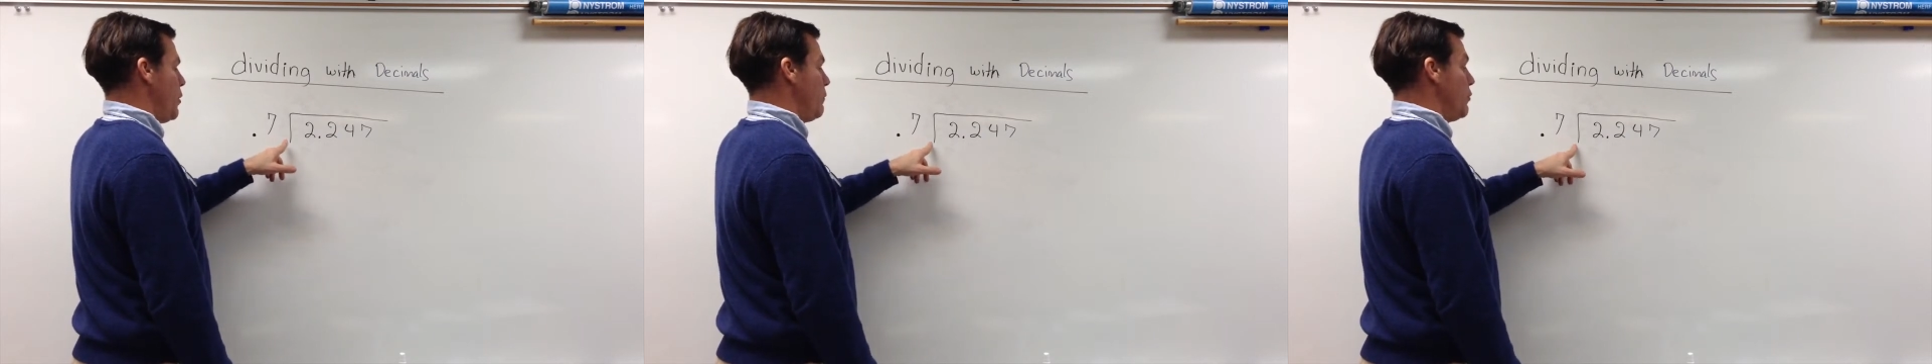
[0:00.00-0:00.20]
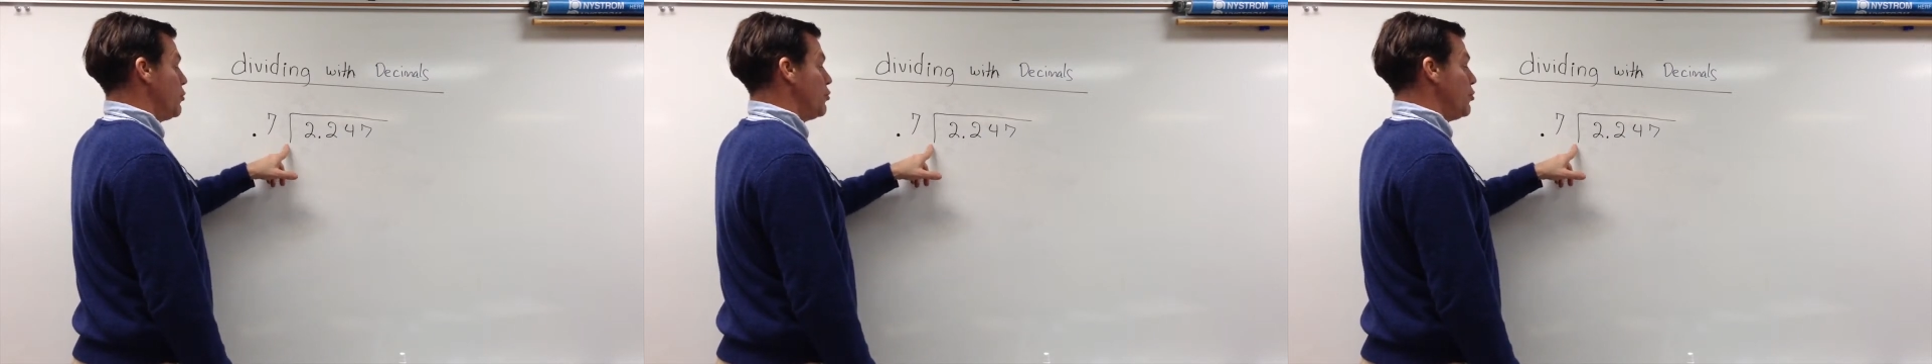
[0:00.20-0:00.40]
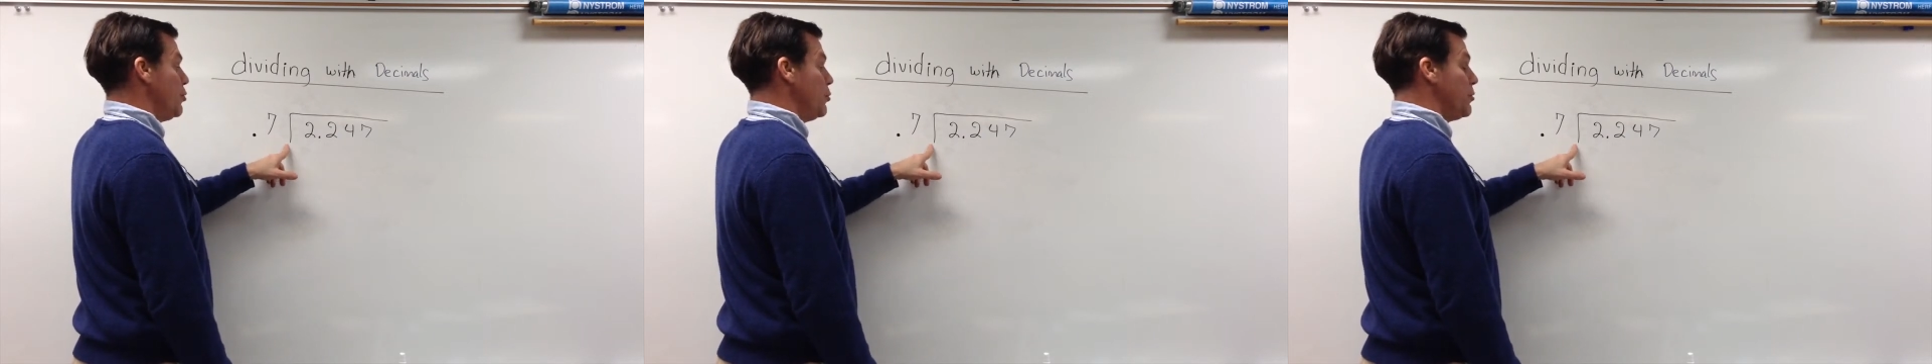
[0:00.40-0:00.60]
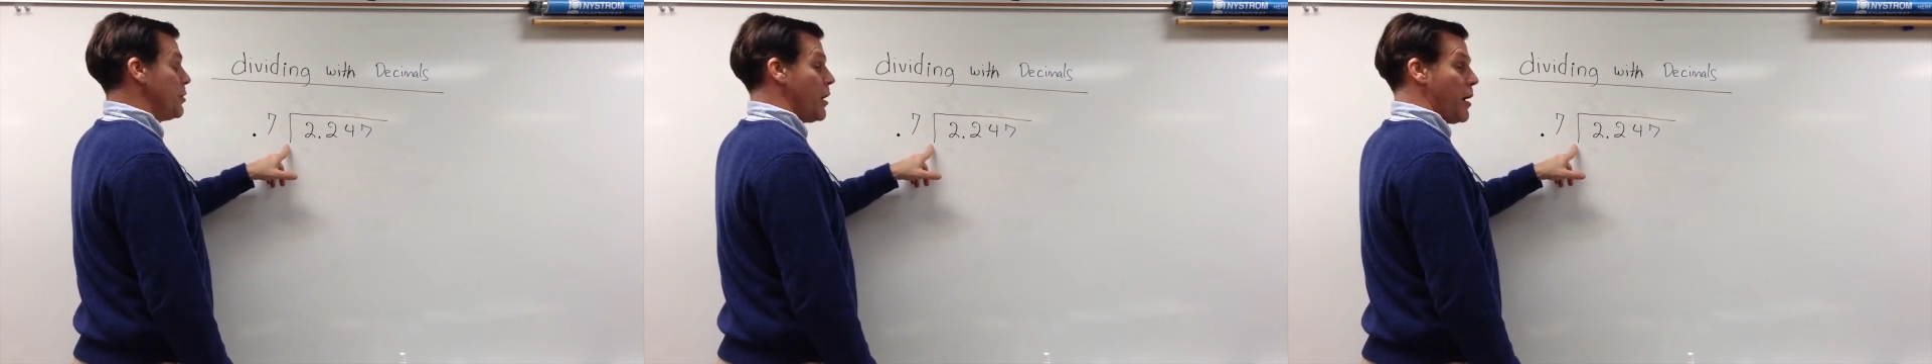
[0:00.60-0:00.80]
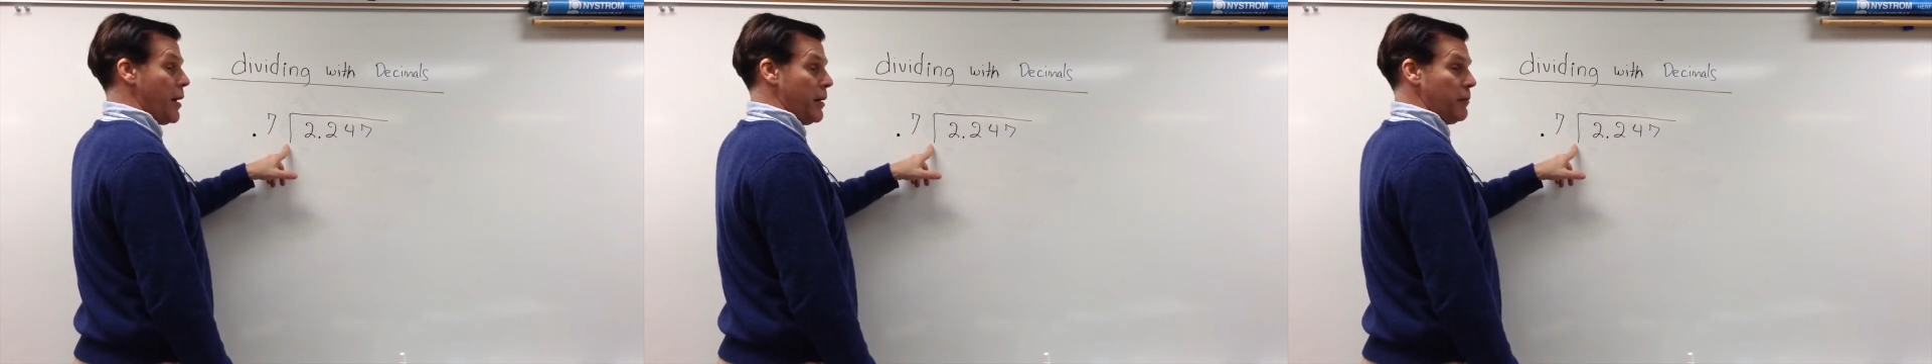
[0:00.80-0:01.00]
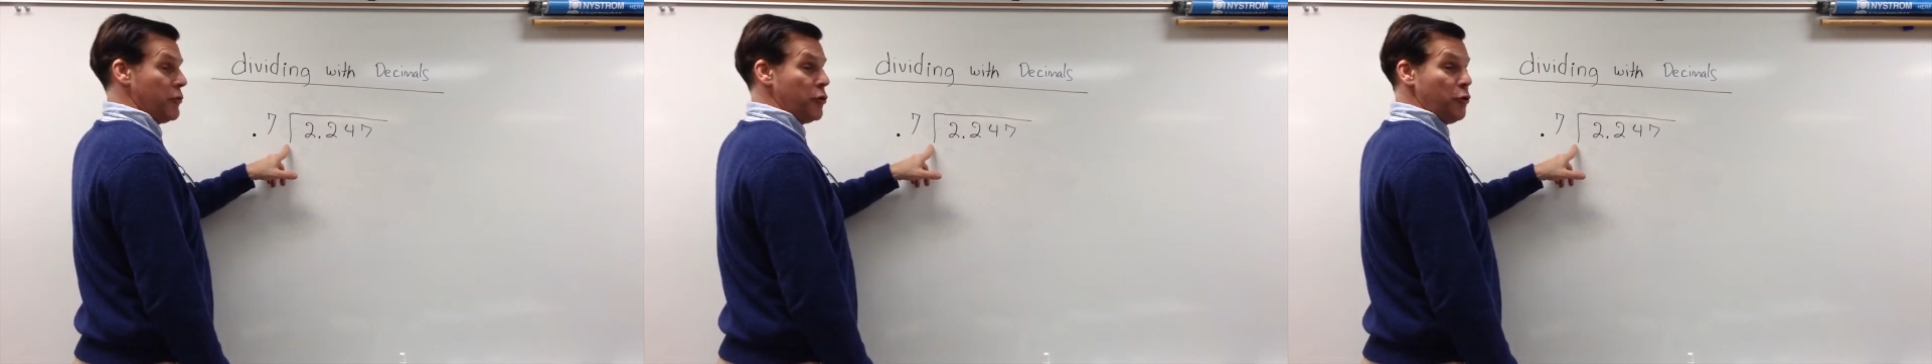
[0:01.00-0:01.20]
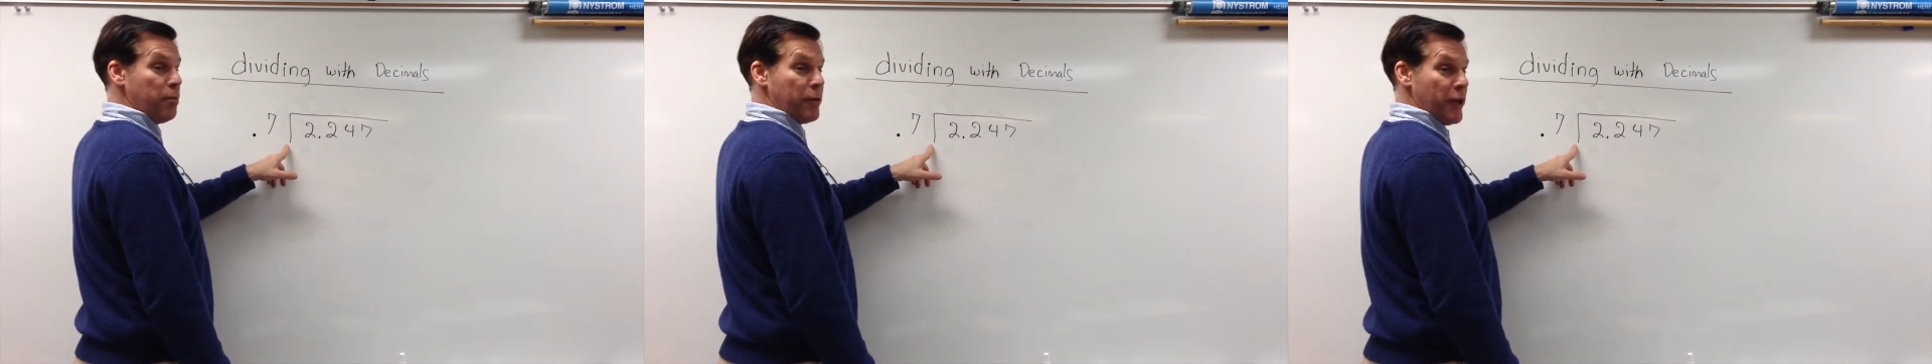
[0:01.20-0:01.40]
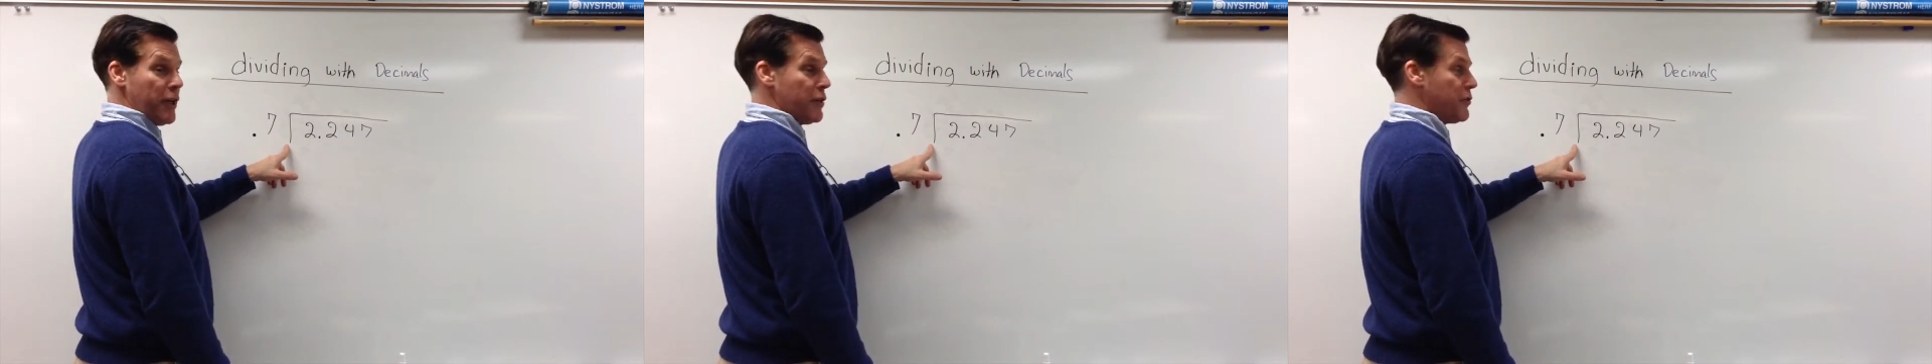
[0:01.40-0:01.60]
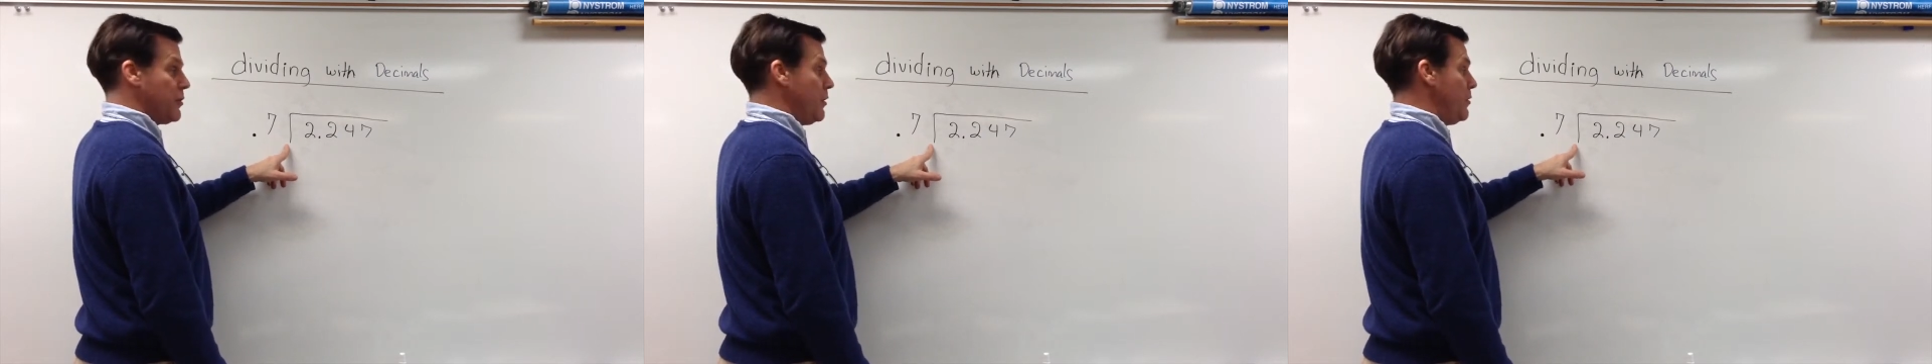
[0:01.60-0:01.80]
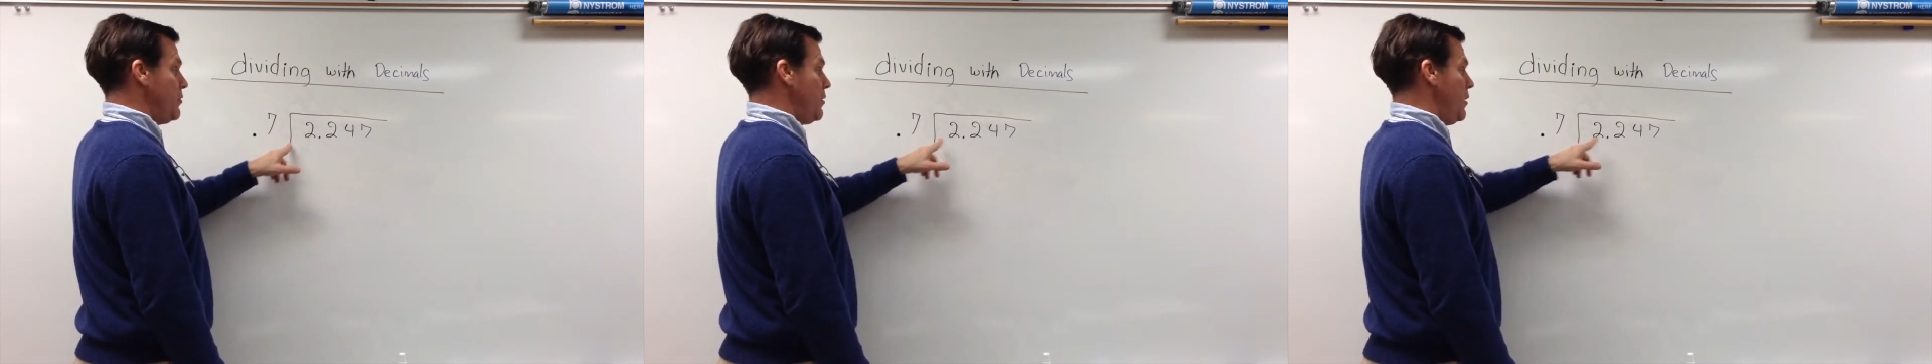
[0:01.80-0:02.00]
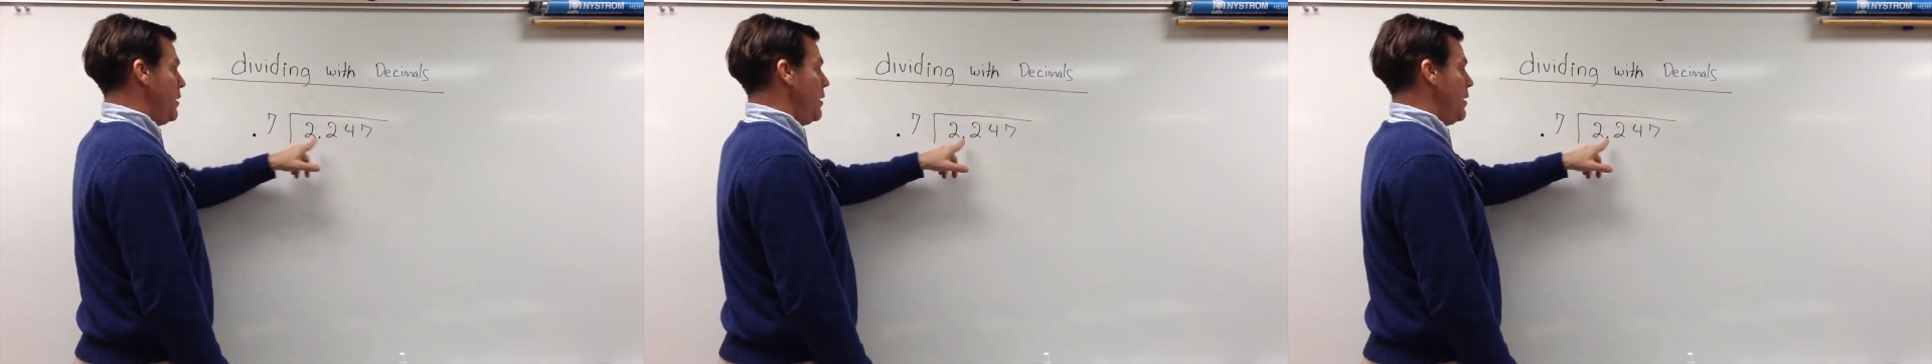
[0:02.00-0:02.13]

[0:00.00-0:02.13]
over two places,